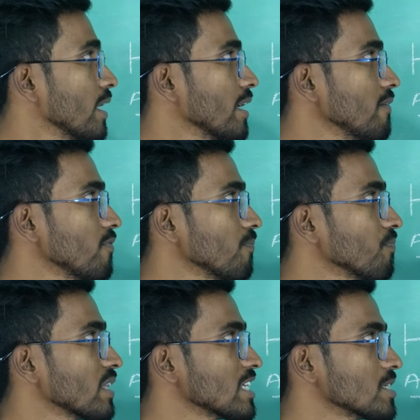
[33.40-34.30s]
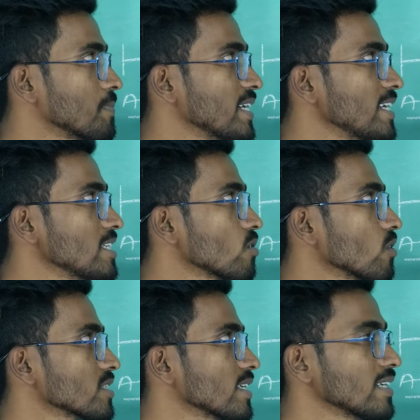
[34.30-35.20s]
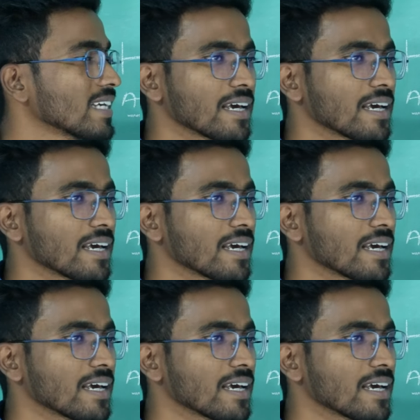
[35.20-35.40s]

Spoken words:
If speed is constant,